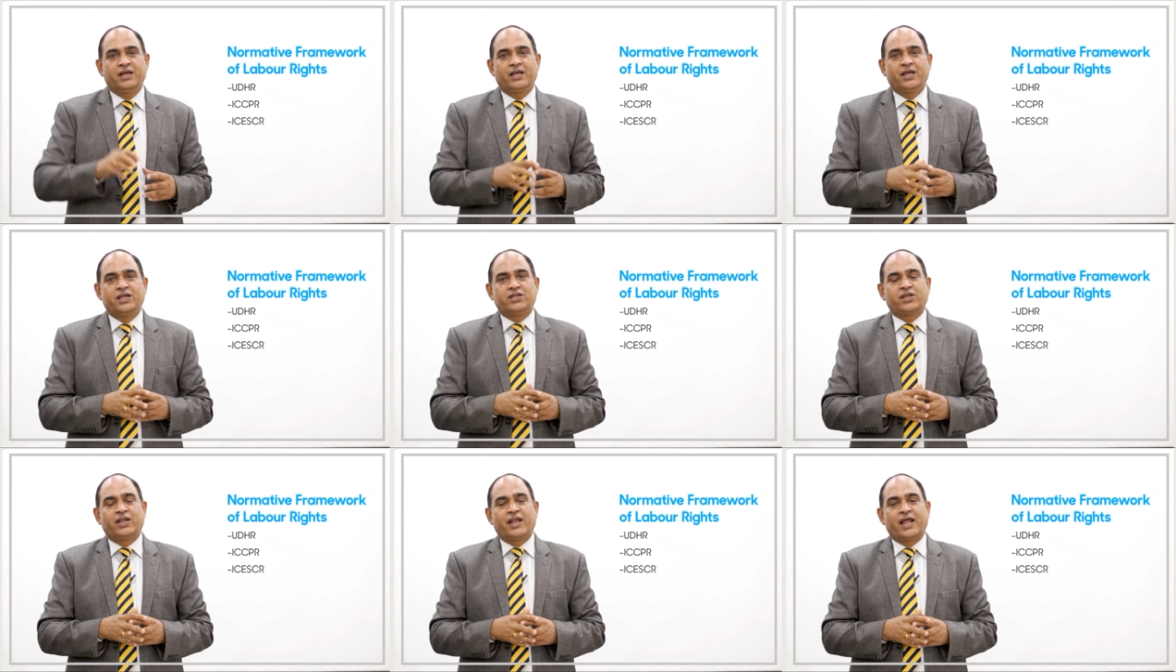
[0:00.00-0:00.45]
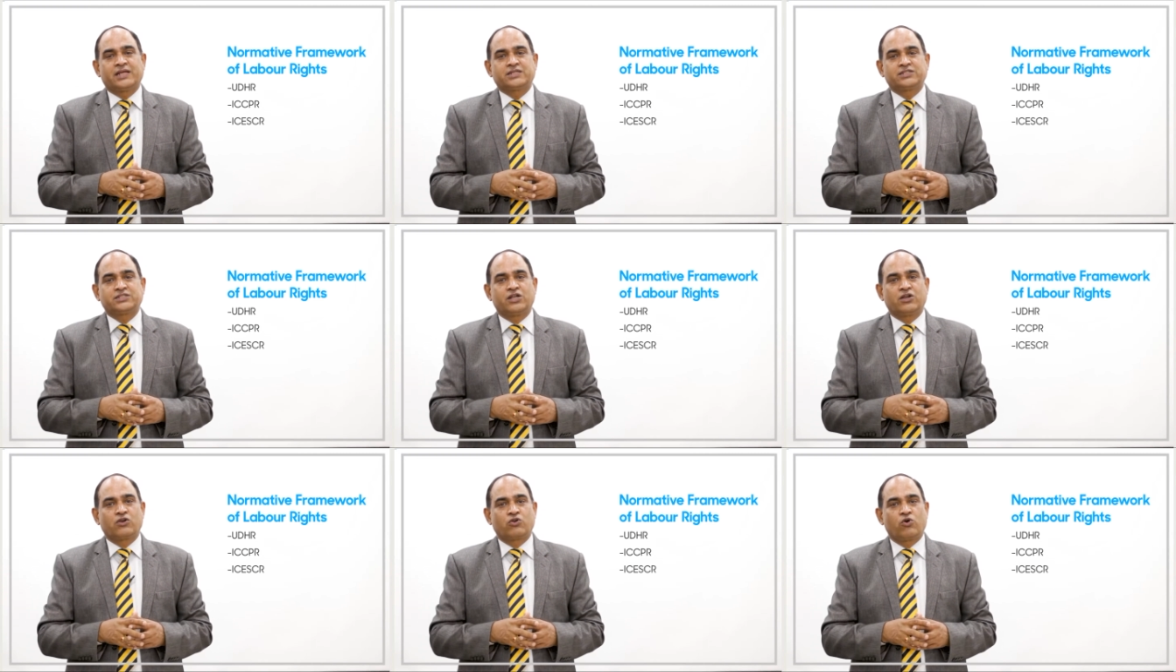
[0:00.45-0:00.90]

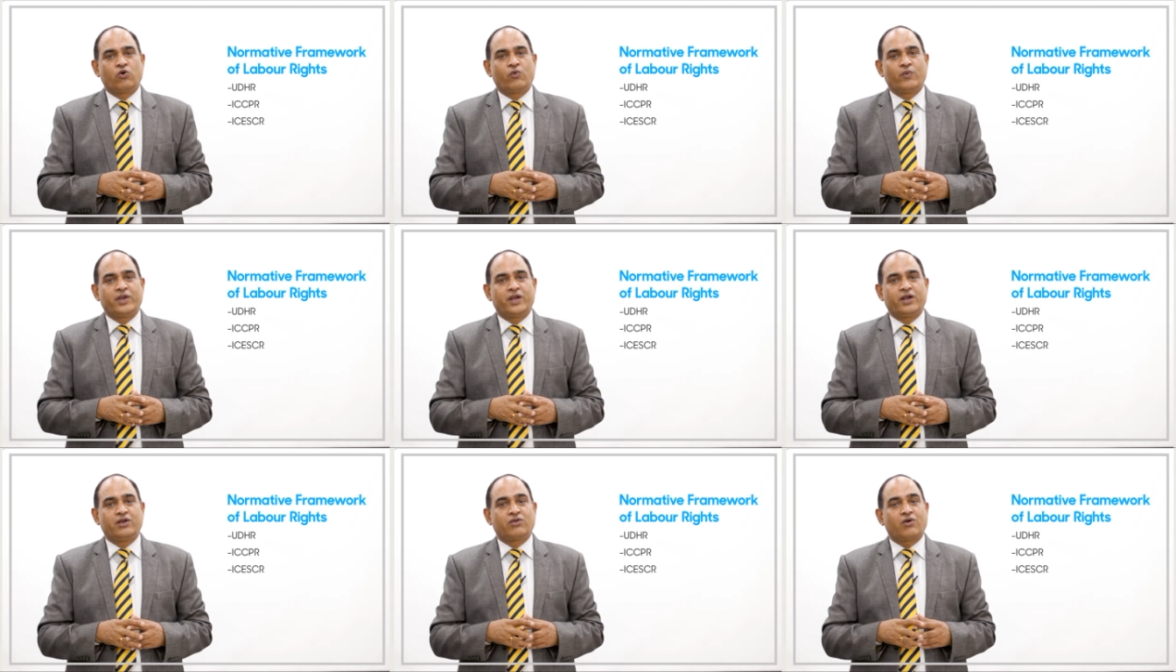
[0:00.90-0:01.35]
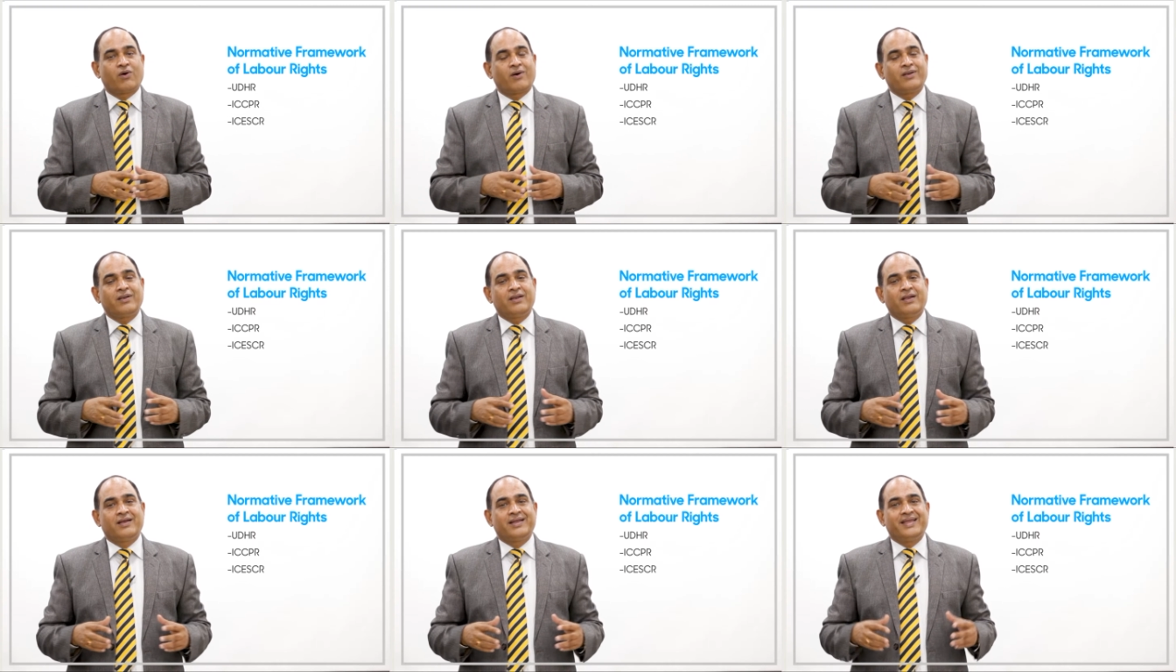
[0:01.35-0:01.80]
International Covenant
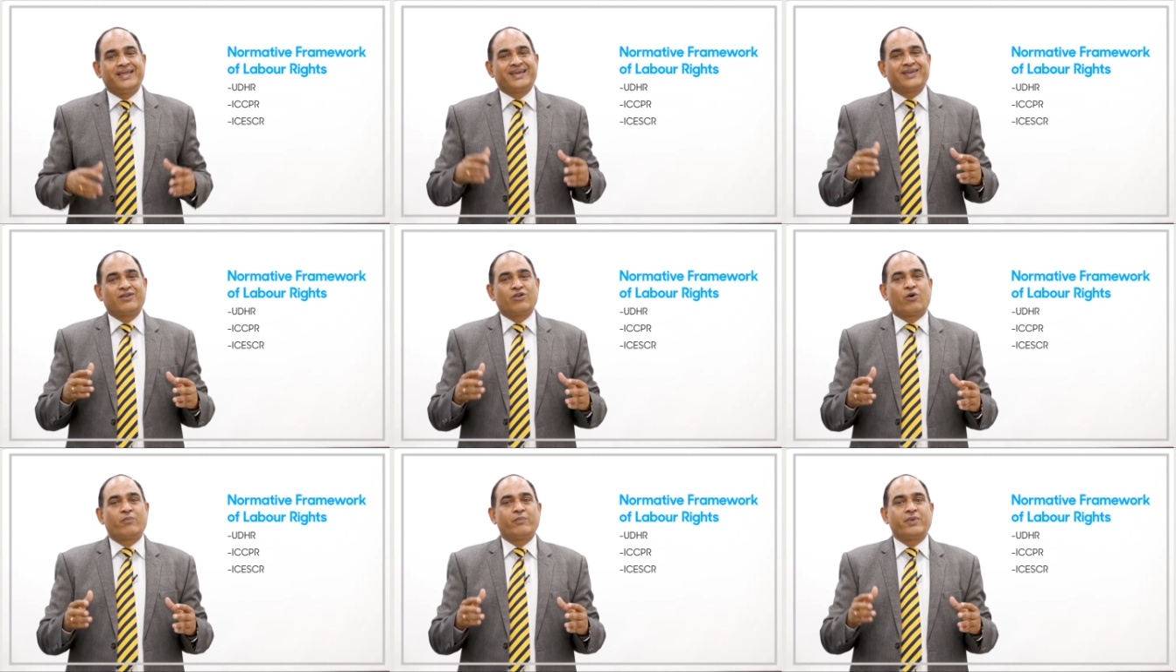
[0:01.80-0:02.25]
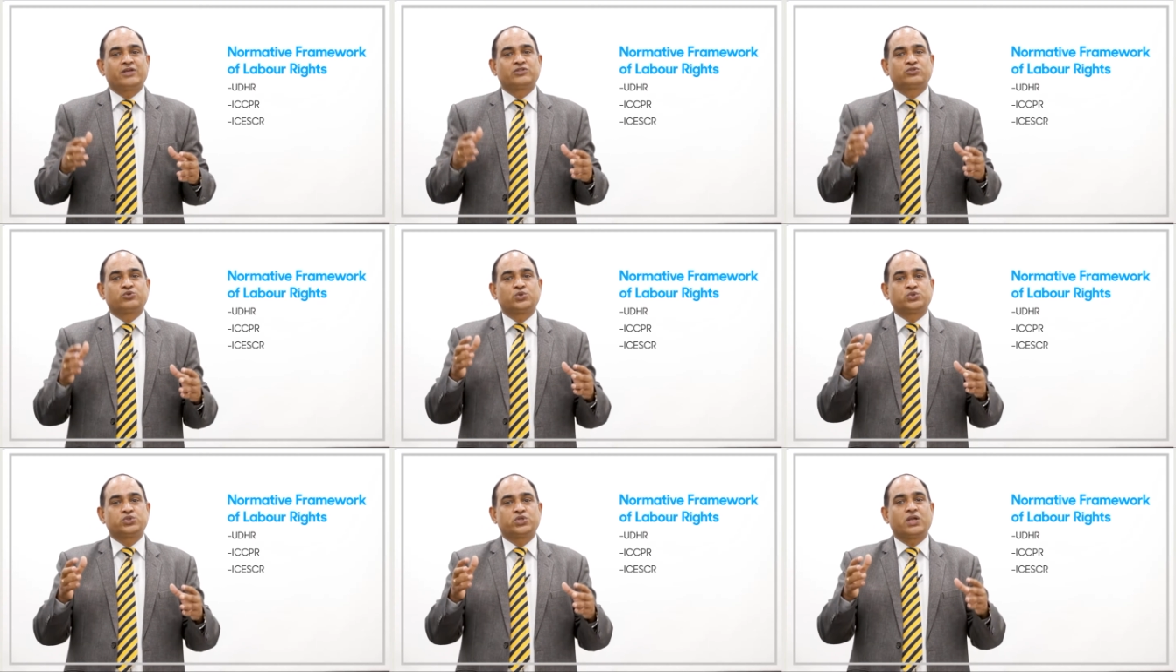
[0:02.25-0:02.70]
on Economic,
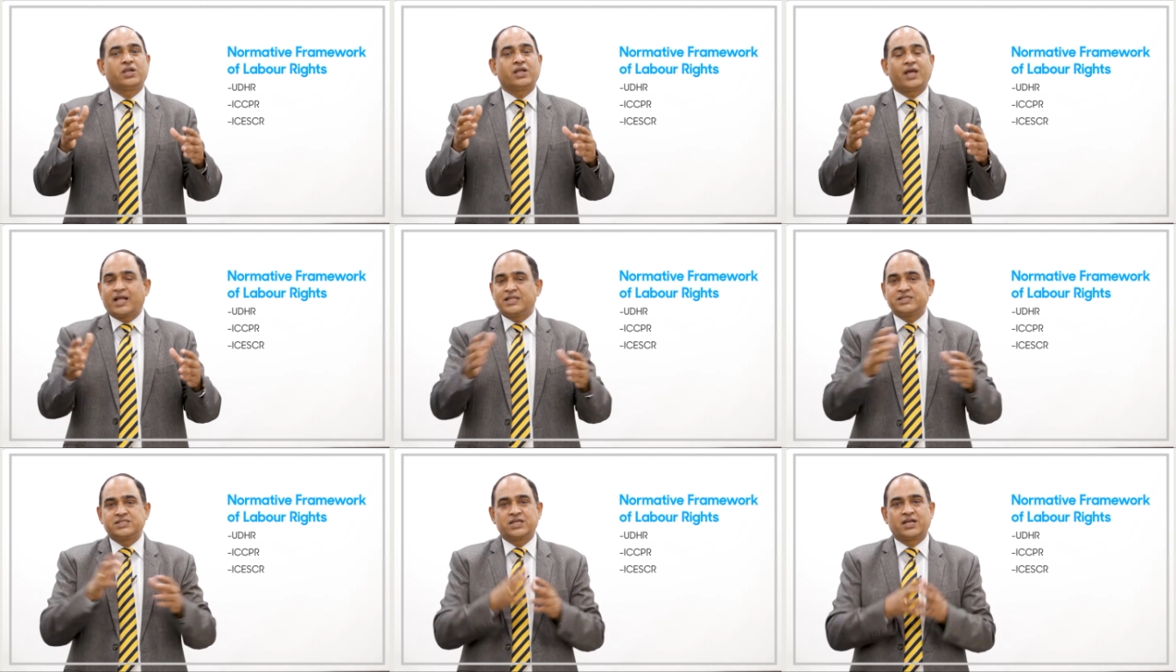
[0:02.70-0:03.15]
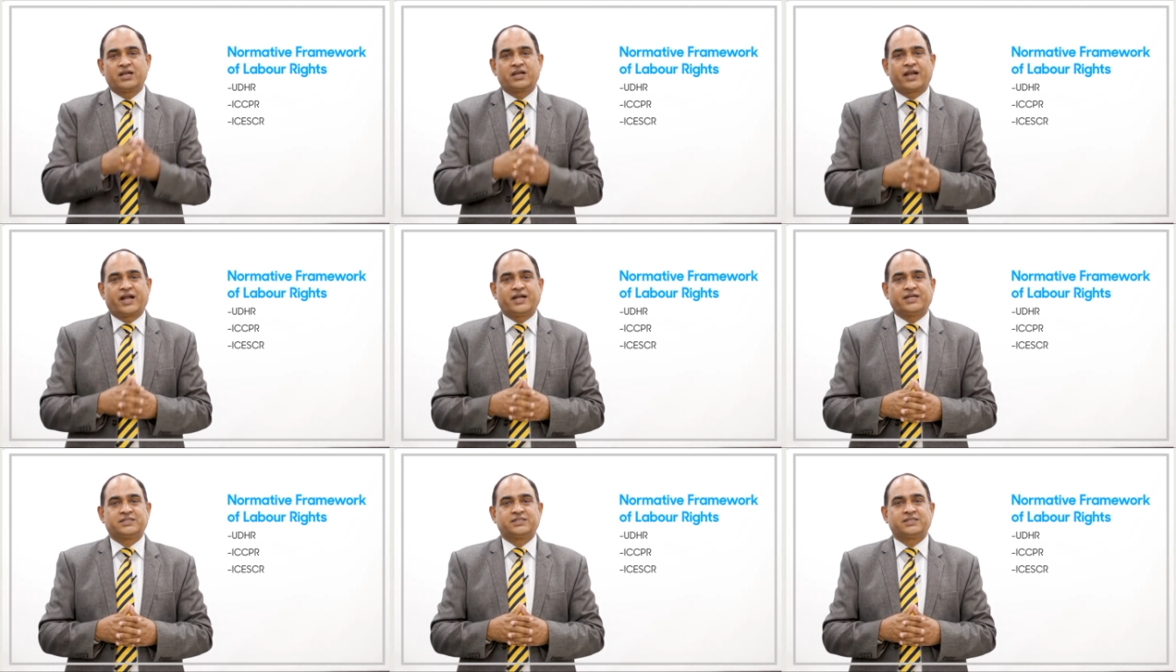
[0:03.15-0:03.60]
Social, Cultural
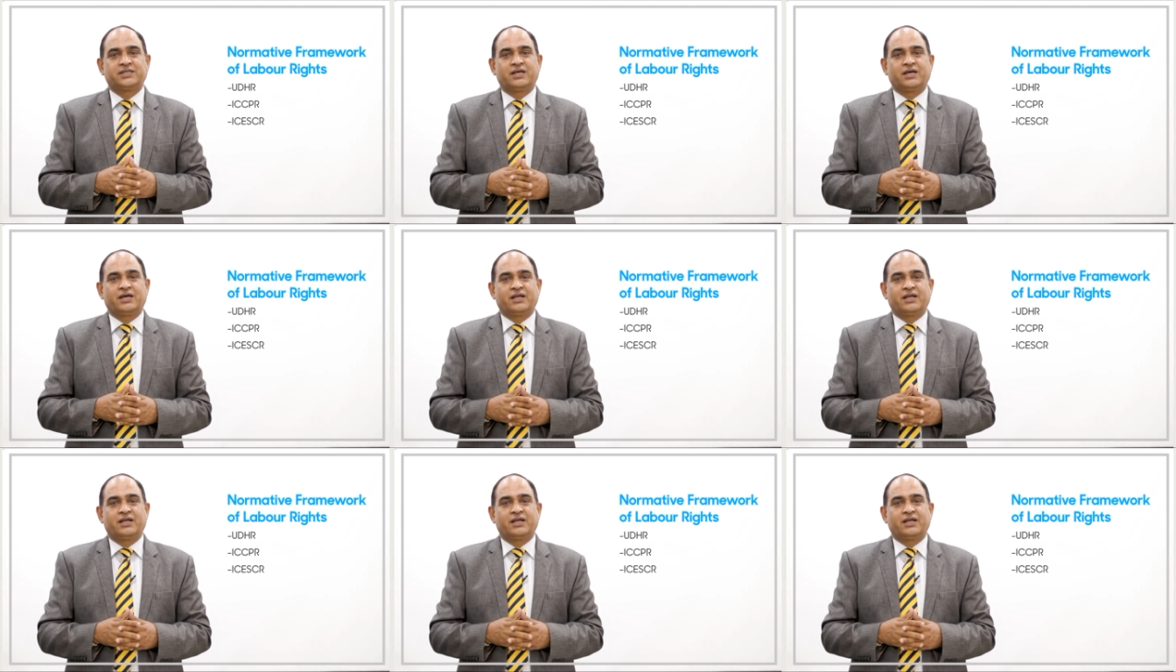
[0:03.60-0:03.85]
Rights.